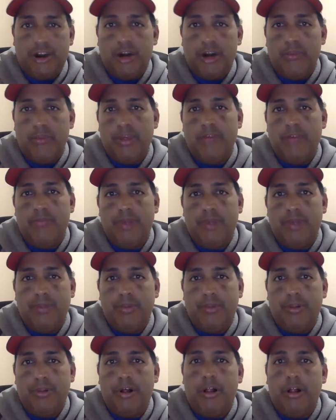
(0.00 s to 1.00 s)
army of
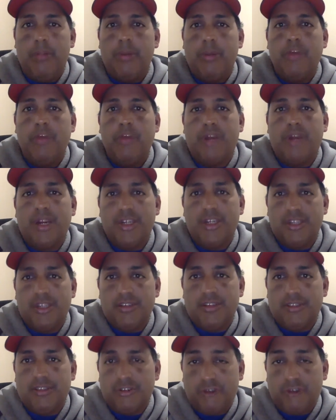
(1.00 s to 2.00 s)
people all my
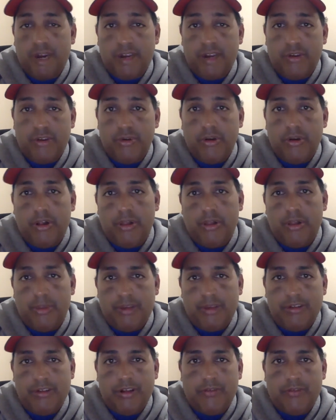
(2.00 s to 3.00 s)
strategies than try to do it all
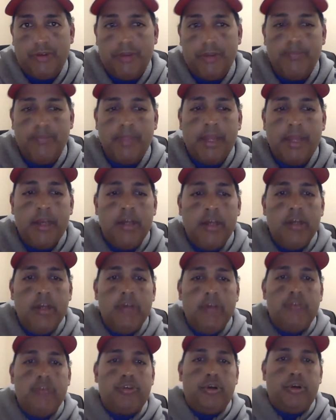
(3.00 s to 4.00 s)
myself right
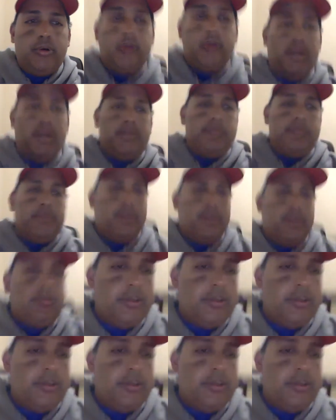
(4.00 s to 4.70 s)
so um, let me